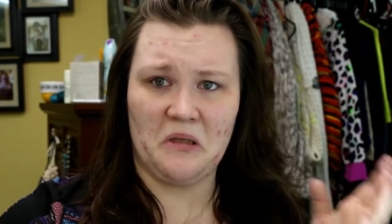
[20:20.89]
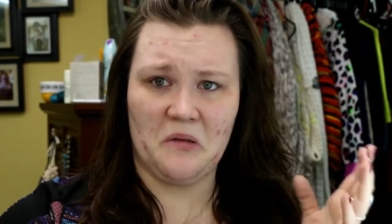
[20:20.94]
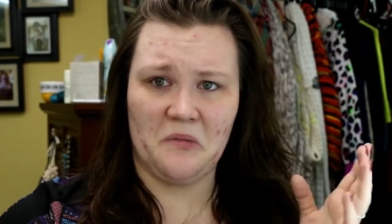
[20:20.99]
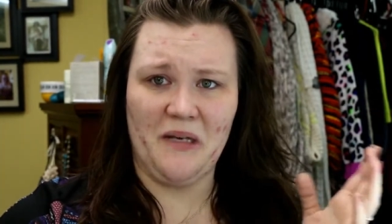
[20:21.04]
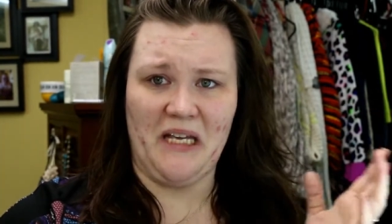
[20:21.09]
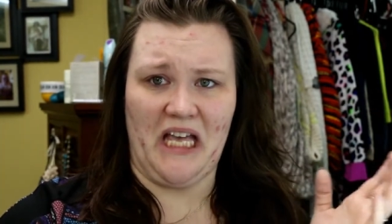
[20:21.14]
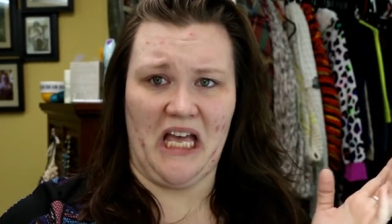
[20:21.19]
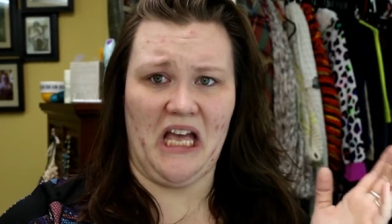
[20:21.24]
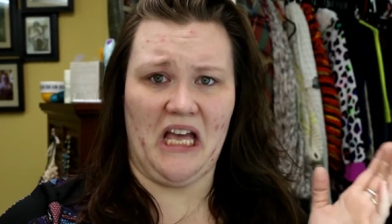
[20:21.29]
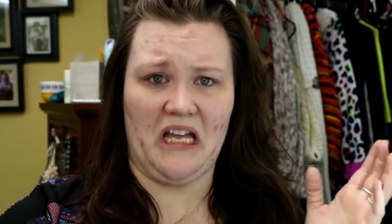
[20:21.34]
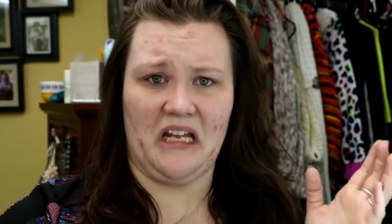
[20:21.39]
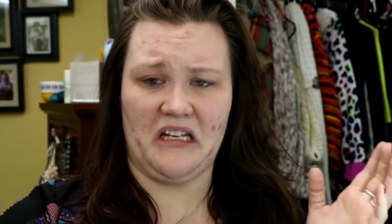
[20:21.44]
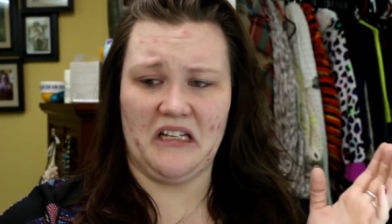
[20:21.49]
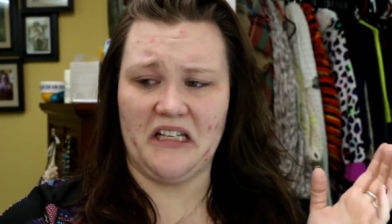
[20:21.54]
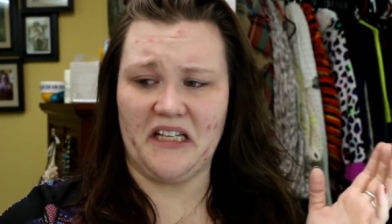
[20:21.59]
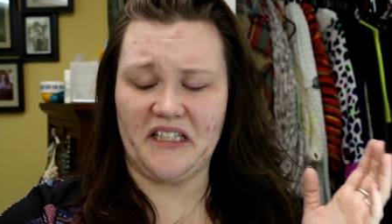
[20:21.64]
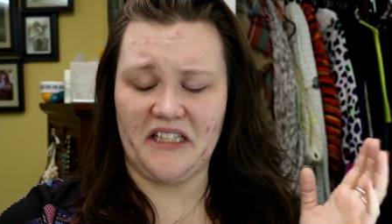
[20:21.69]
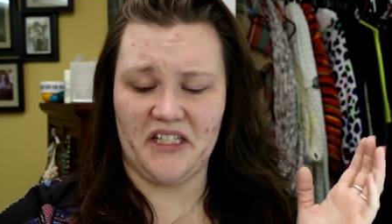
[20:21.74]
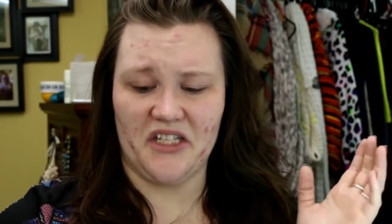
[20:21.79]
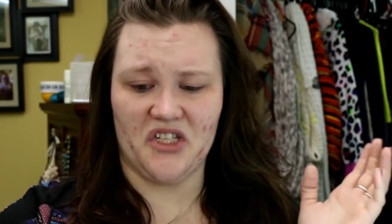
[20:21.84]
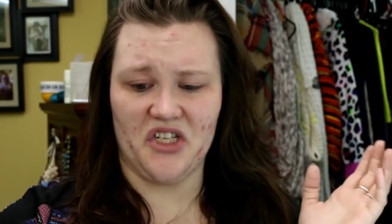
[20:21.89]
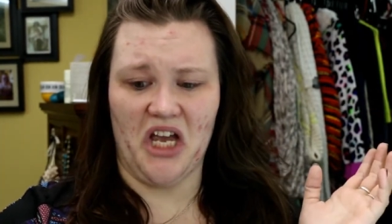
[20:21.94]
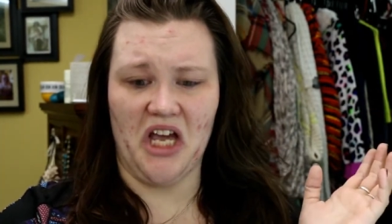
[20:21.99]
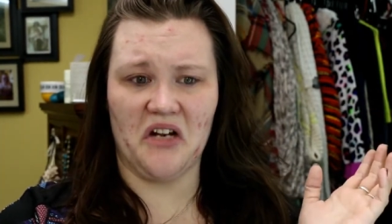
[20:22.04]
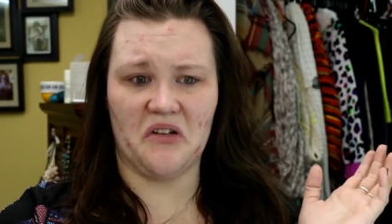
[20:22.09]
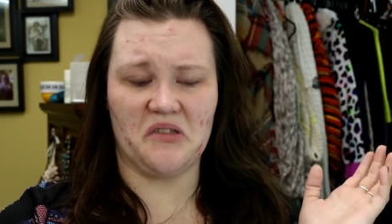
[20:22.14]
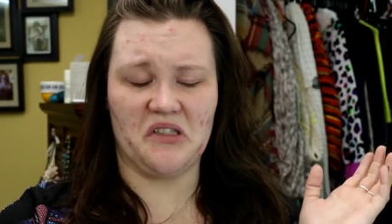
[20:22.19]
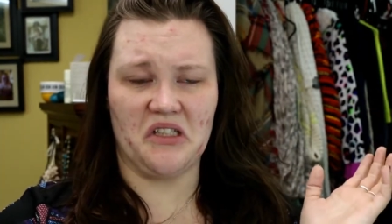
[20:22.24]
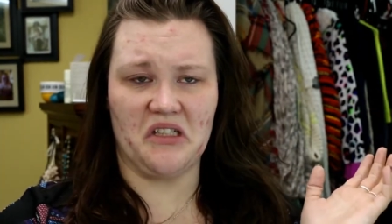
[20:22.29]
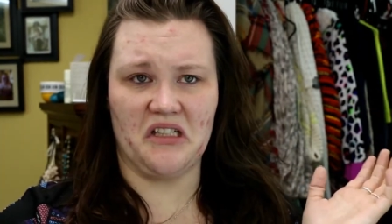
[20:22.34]
oh my God, like these
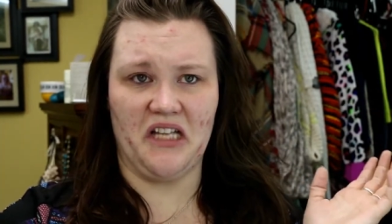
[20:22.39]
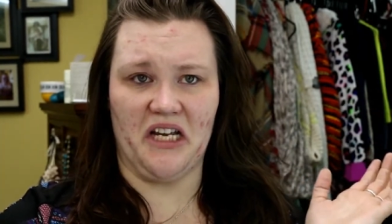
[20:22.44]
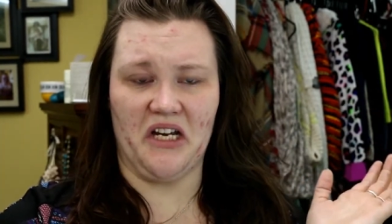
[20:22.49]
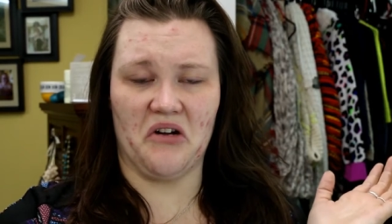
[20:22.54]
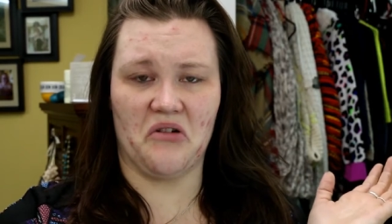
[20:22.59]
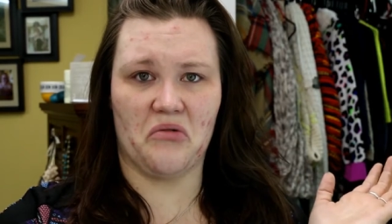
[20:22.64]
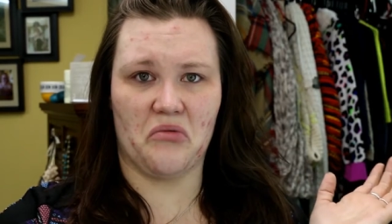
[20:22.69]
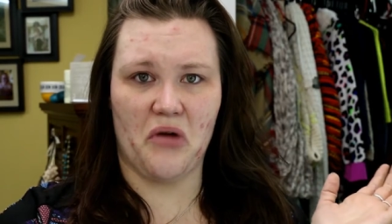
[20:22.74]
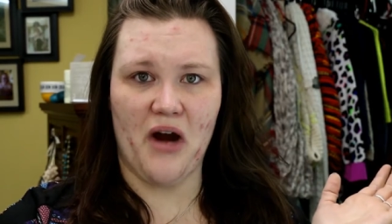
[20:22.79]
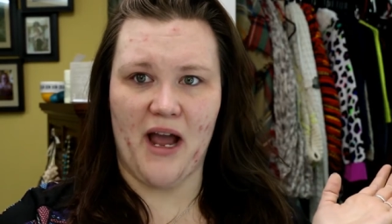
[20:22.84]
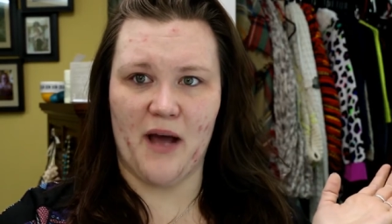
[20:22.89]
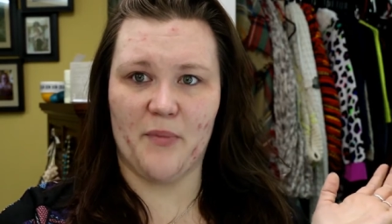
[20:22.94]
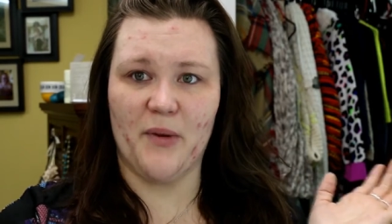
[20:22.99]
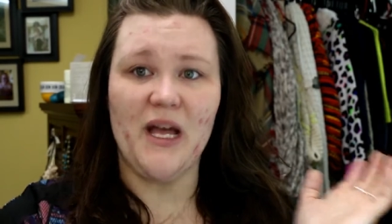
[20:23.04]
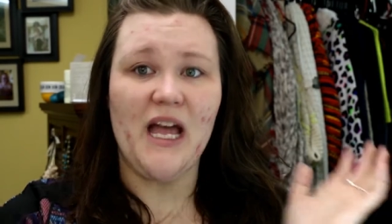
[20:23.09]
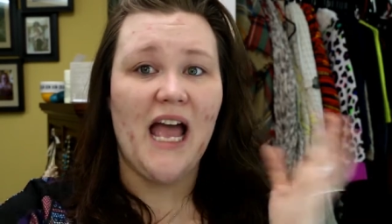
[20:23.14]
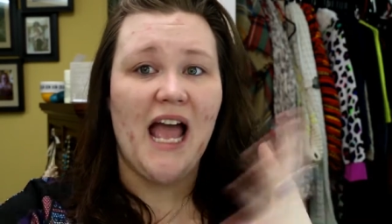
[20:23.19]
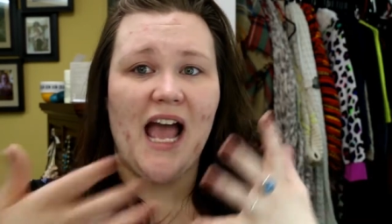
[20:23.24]
shadows look like crap,